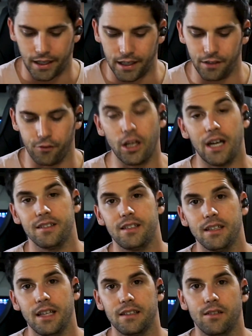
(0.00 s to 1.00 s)
If you guys
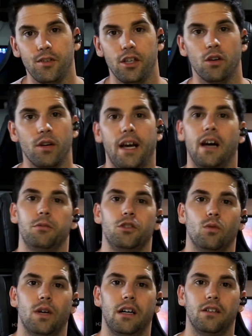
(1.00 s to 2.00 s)
did like the video and that helped
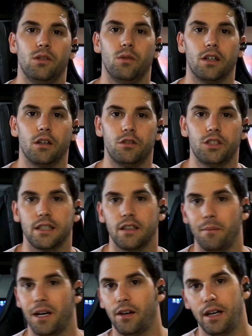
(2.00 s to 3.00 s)
you out and you want to go check
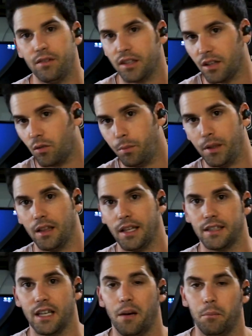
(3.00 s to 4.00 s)
them out, everything will be
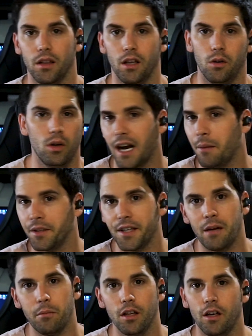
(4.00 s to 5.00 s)
linked down below. Comment
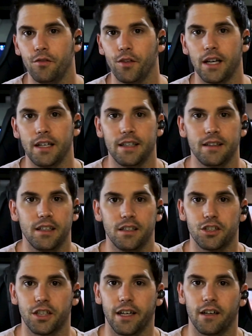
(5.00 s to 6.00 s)
down below if you got anything to
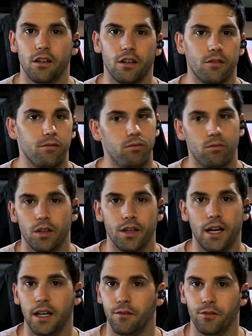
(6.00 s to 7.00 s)
share or
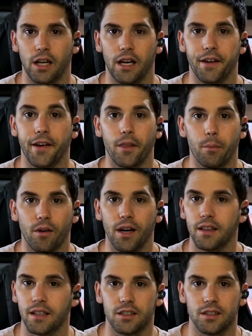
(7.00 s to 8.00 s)
whatnot. If you got another
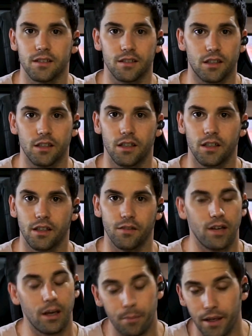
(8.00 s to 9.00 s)
brand that's just as good, if
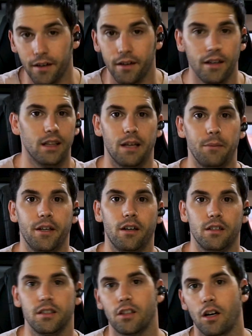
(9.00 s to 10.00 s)
not better, let me
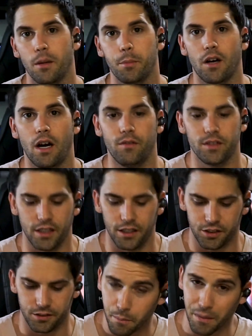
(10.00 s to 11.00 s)
know. Let's start up a
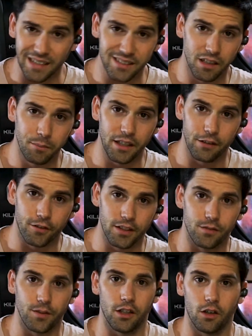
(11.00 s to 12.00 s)
conversation. That's gonna be it for
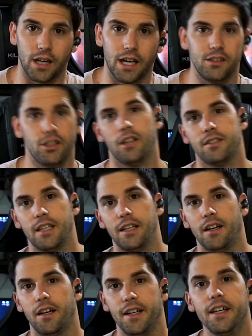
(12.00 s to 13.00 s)
this video, guys. Y'all stay
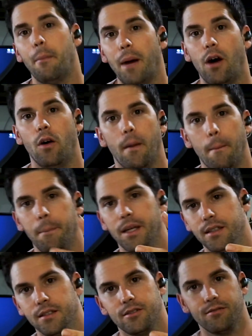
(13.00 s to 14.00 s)
nerdy. I'm out.
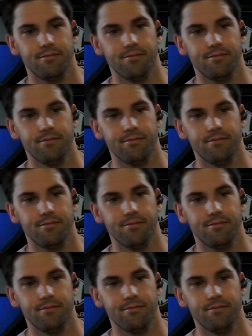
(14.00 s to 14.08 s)
Peace.